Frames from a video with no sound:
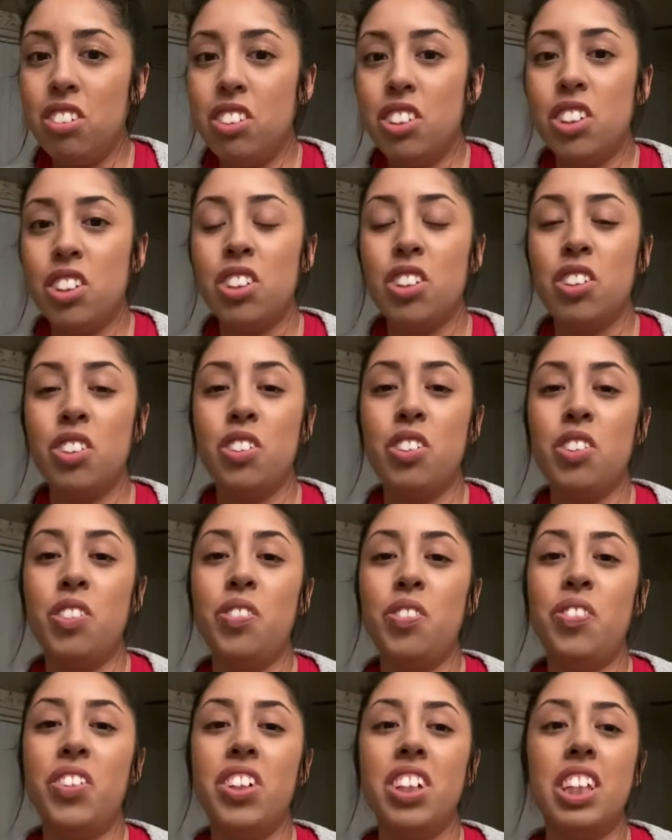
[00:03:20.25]
to
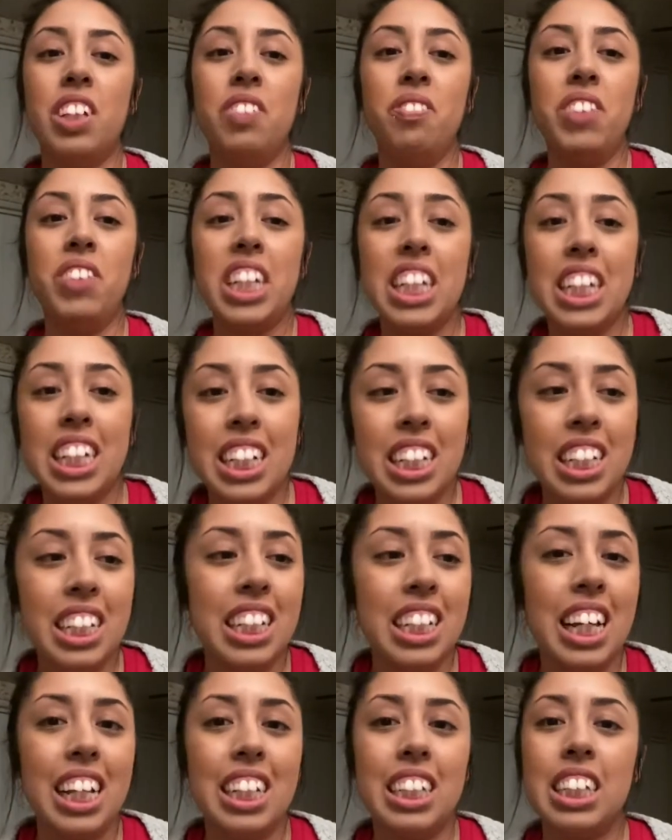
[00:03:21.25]
put them in
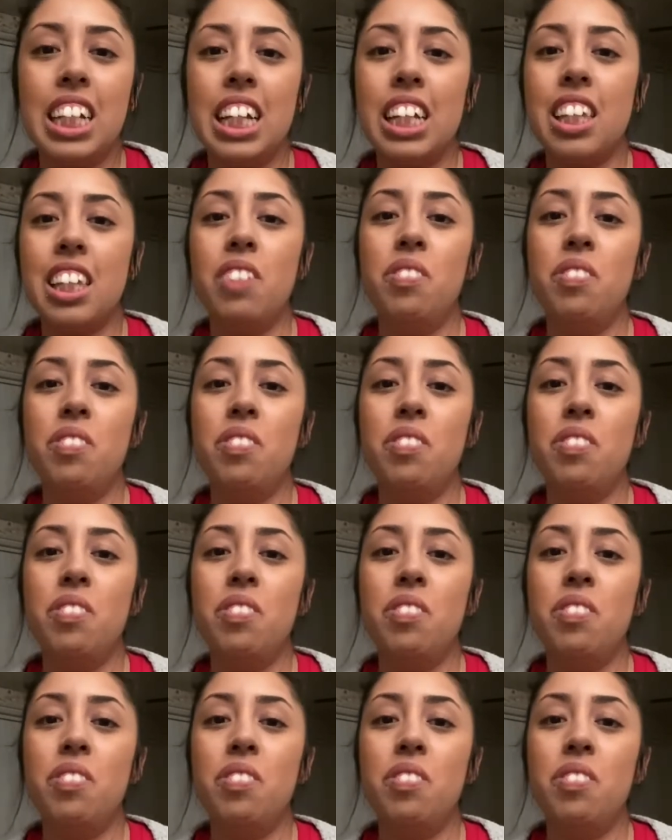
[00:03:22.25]
and take them